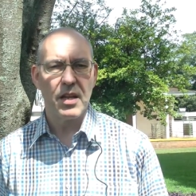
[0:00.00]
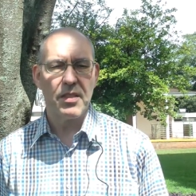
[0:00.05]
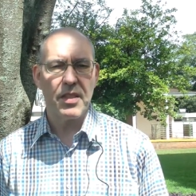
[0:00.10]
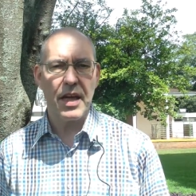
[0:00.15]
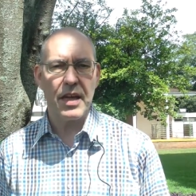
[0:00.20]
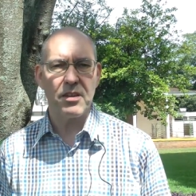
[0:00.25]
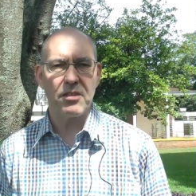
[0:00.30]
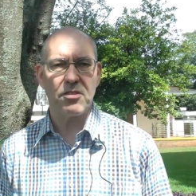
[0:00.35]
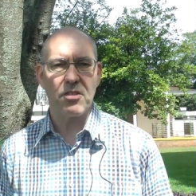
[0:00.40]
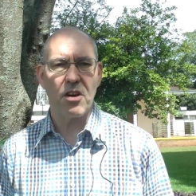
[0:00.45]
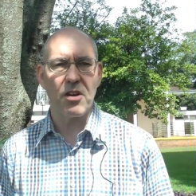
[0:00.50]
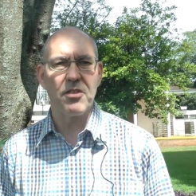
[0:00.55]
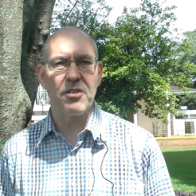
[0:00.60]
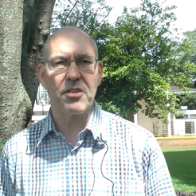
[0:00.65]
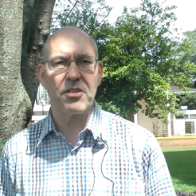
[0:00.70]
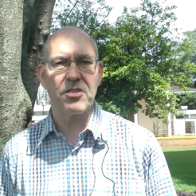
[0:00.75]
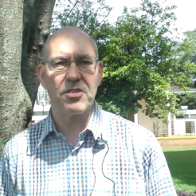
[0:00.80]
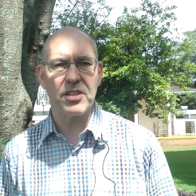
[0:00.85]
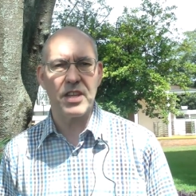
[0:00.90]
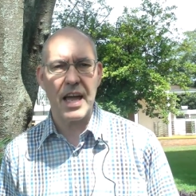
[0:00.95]
That is
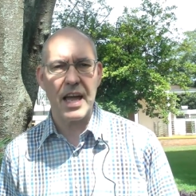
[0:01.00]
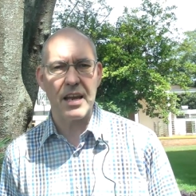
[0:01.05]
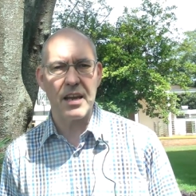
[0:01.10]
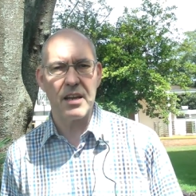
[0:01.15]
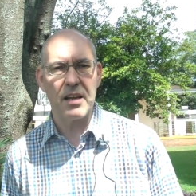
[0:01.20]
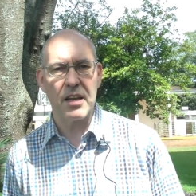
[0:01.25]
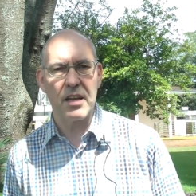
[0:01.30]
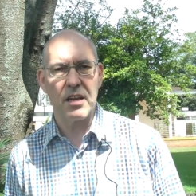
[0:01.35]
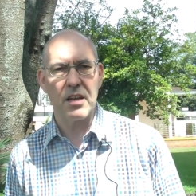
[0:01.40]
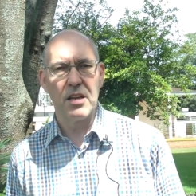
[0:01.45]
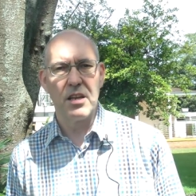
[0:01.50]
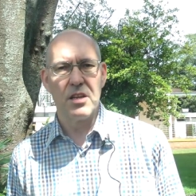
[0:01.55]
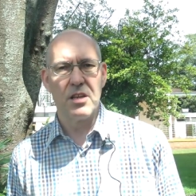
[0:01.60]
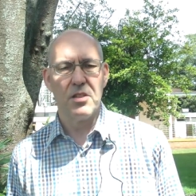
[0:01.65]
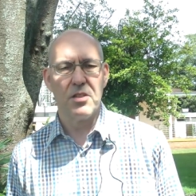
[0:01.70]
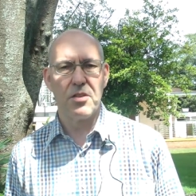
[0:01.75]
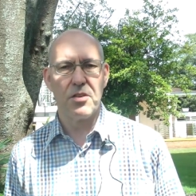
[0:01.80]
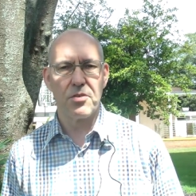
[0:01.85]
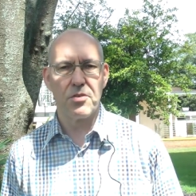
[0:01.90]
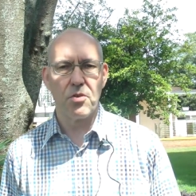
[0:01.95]
understanding
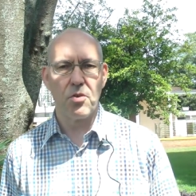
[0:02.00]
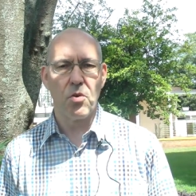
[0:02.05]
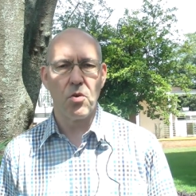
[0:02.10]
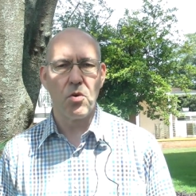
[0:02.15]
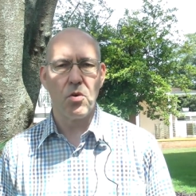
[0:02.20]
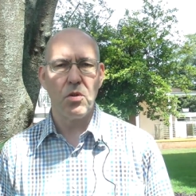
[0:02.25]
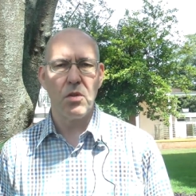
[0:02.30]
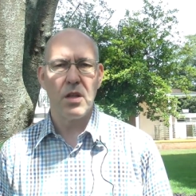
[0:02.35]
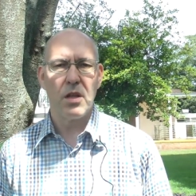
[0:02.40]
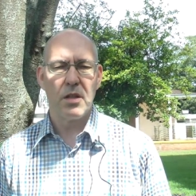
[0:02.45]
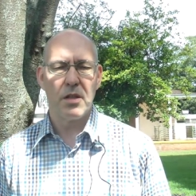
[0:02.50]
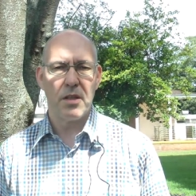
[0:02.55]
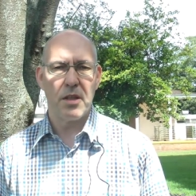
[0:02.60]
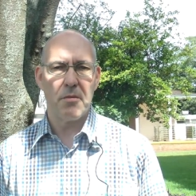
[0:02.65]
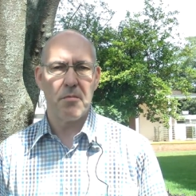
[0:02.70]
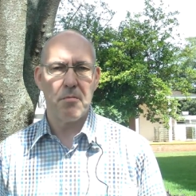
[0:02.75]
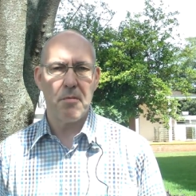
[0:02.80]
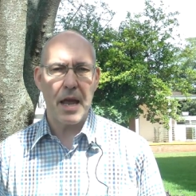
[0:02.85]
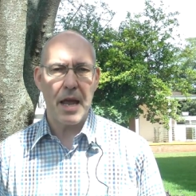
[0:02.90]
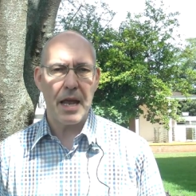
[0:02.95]
the role
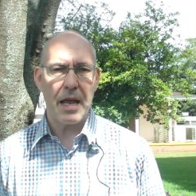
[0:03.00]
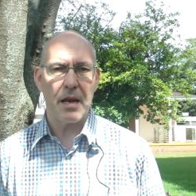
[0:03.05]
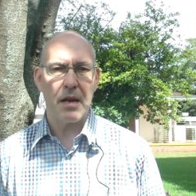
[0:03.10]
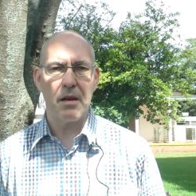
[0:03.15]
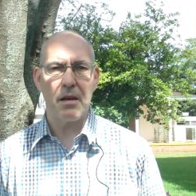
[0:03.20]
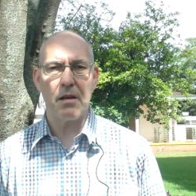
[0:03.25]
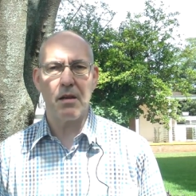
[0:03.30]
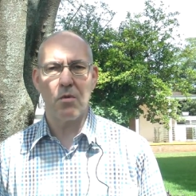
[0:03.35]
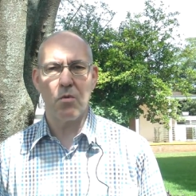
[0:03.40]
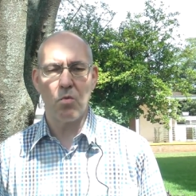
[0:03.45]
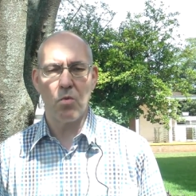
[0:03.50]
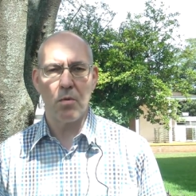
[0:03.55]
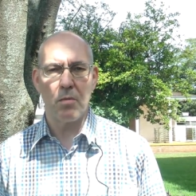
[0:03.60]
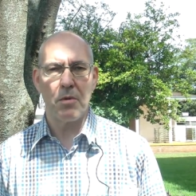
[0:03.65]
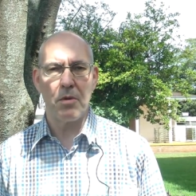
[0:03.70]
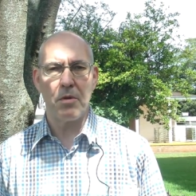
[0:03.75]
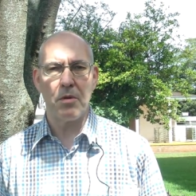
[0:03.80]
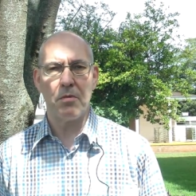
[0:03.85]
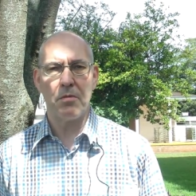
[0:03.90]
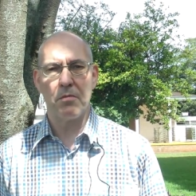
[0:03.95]
that men,
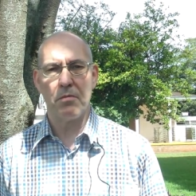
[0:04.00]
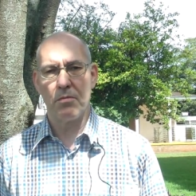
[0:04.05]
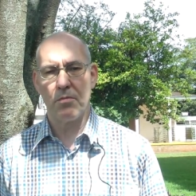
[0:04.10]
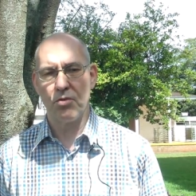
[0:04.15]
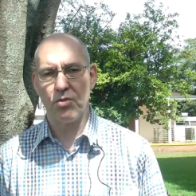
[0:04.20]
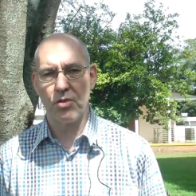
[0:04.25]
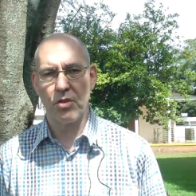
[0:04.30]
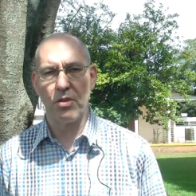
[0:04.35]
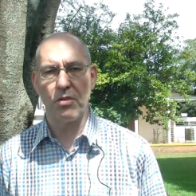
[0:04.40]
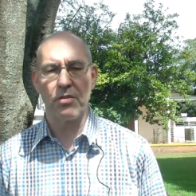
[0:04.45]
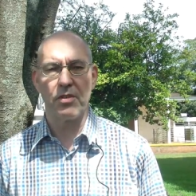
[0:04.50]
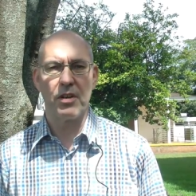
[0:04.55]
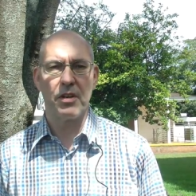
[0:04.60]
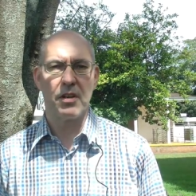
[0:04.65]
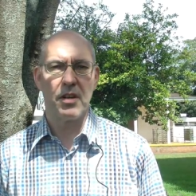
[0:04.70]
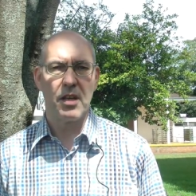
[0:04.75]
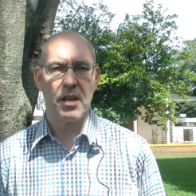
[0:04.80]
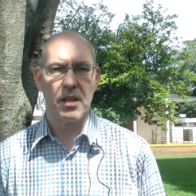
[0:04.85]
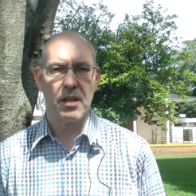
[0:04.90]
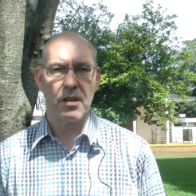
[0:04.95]
women,
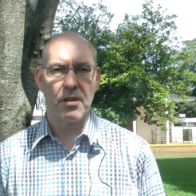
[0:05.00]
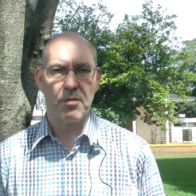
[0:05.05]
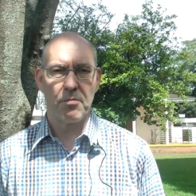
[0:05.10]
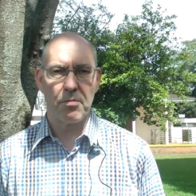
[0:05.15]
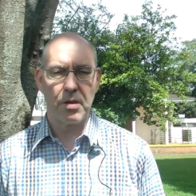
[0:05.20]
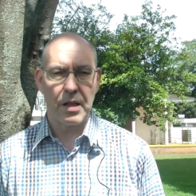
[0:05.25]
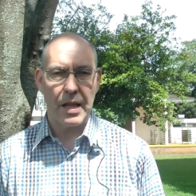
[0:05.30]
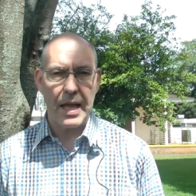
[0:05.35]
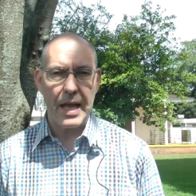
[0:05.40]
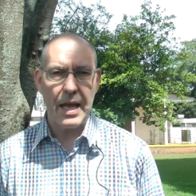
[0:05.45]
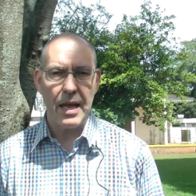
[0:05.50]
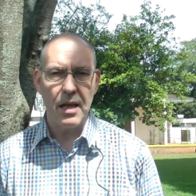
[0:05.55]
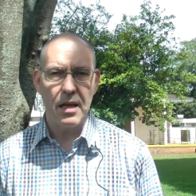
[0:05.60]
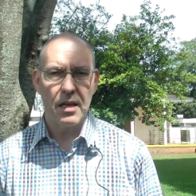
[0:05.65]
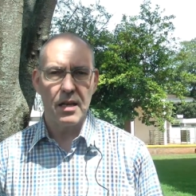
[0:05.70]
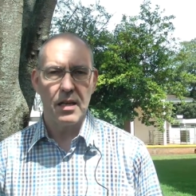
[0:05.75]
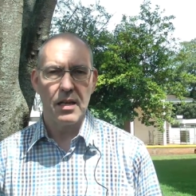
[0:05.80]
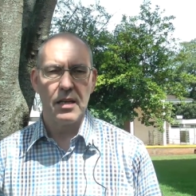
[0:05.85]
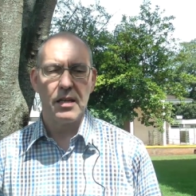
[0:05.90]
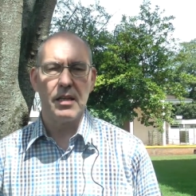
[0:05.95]
children play
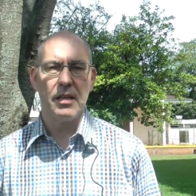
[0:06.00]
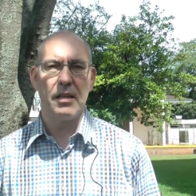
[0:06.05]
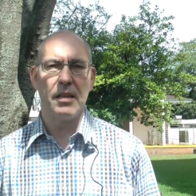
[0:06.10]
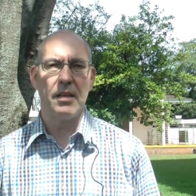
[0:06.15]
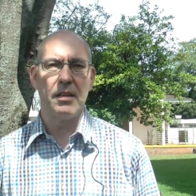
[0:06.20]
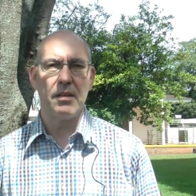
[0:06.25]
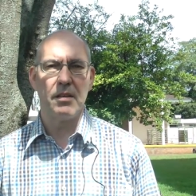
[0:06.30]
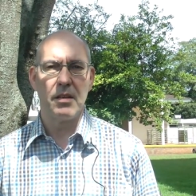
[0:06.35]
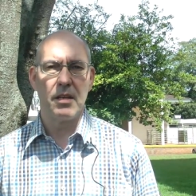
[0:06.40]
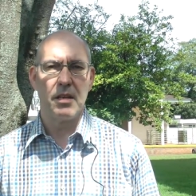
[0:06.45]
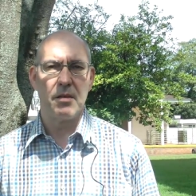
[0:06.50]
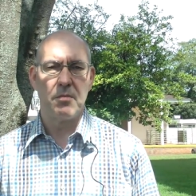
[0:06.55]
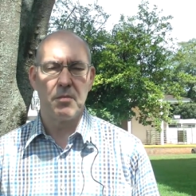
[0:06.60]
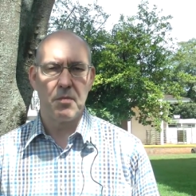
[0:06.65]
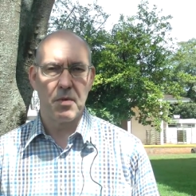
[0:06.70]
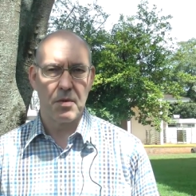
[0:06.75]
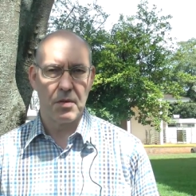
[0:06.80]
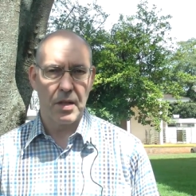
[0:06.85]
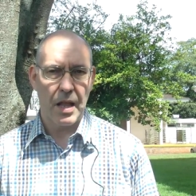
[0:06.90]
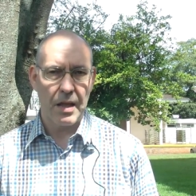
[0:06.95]
in
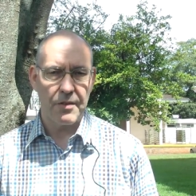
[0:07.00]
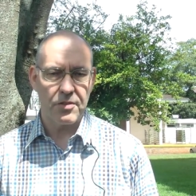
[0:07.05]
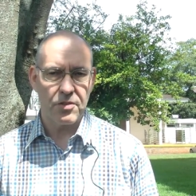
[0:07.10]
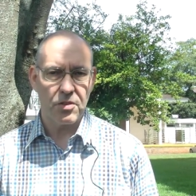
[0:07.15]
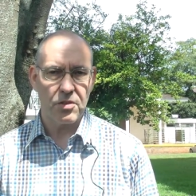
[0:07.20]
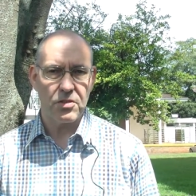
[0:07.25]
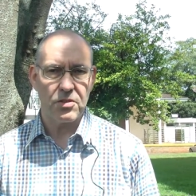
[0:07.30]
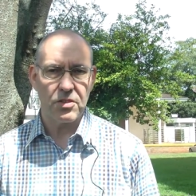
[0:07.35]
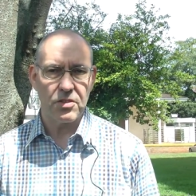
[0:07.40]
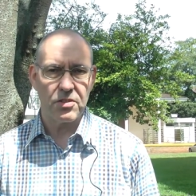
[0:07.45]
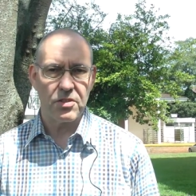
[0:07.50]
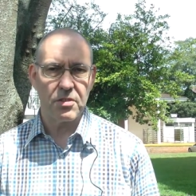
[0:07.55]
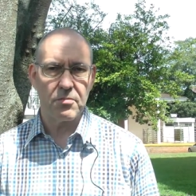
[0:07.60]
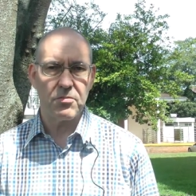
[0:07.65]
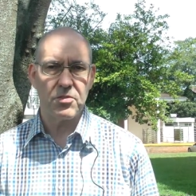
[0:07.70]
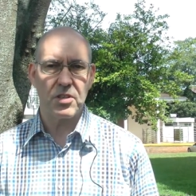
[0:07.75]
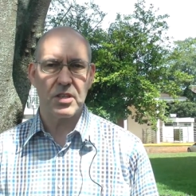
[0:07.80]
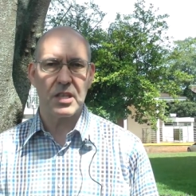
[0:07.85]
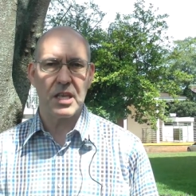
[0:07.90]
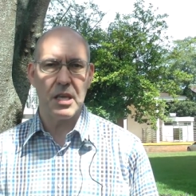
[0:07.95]
livestock
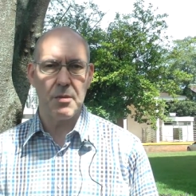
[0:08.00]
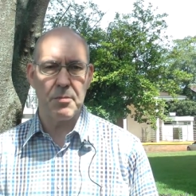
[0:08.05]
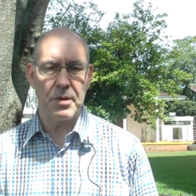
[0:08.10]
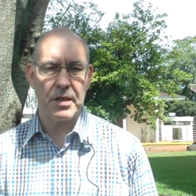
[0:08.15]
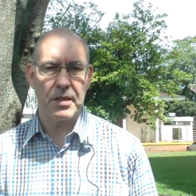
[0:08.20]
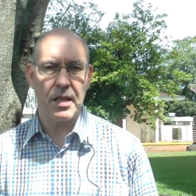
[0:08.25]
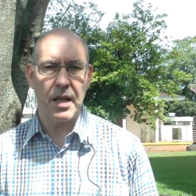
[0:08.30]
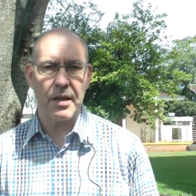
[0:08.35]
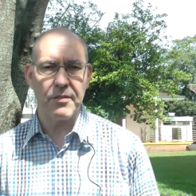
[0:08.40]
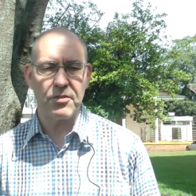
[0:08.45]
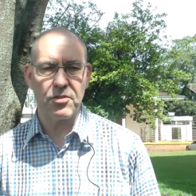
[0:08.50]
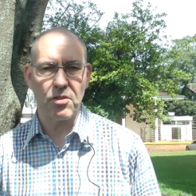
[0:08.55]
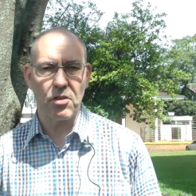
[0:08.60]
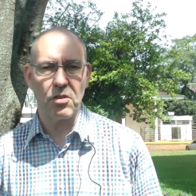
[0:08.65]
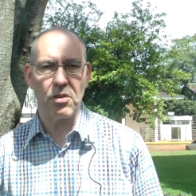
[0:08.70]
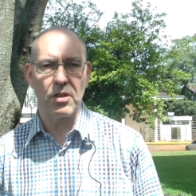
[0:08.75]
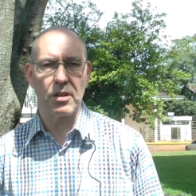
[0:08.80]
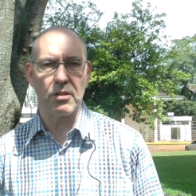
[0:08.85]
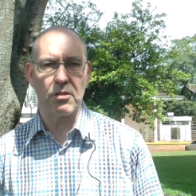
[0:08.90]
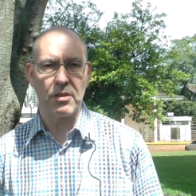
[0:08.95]
systems and keeping
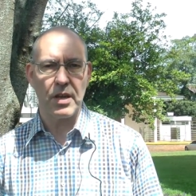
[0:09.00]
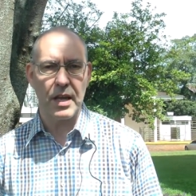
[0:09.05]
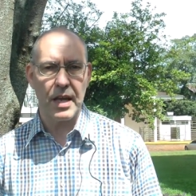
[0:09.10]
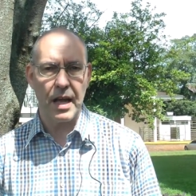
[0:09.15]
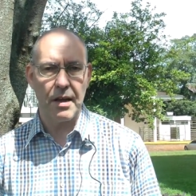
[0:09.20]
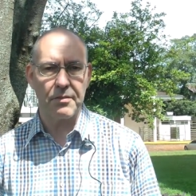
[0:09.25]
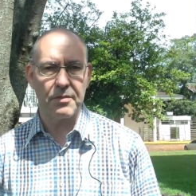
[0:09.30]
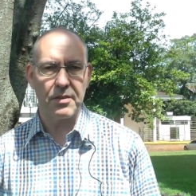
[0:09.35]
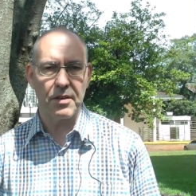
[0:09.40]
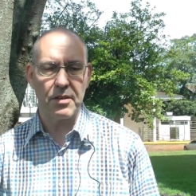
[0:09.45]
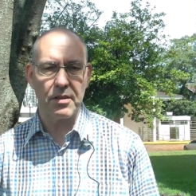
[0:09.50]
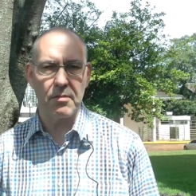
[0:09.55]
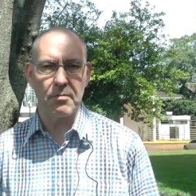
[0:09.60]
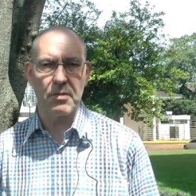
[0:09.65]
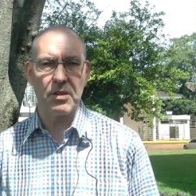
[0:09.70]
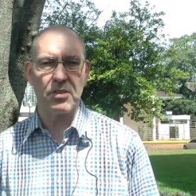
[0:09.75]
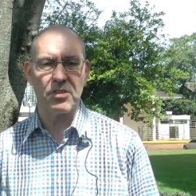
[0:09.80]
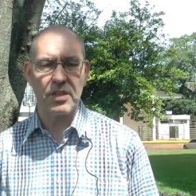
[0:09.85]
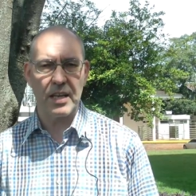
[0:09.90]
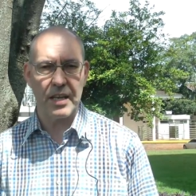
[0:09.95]
livestock and looking after
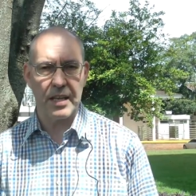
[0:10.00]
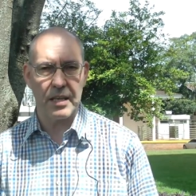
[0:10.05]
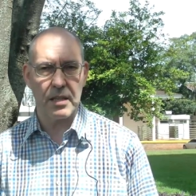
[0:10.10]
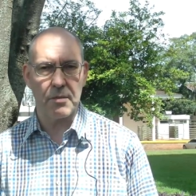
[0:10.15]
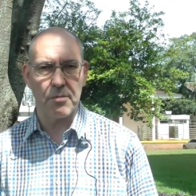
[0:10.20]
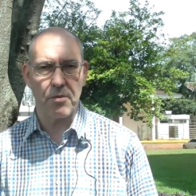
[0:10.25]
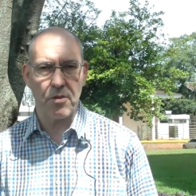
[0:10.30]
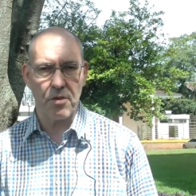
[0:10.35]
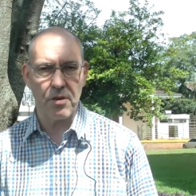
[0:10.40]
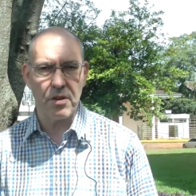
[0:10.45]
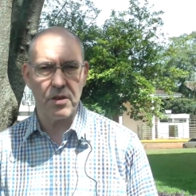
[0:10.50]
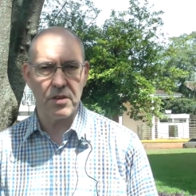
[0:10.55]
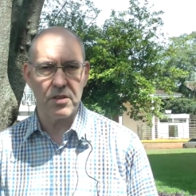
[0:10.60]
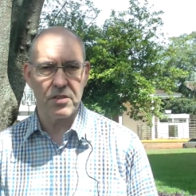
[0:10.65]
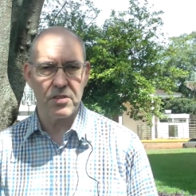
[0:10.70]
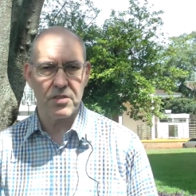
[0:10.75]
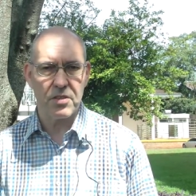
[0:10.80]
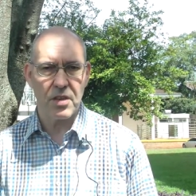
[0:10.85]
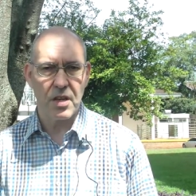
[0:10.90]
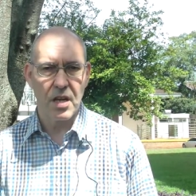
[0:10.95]
them and selling the
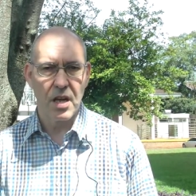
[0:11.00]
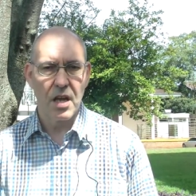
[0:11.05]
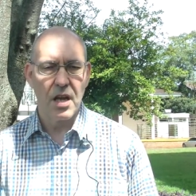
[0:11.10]
products,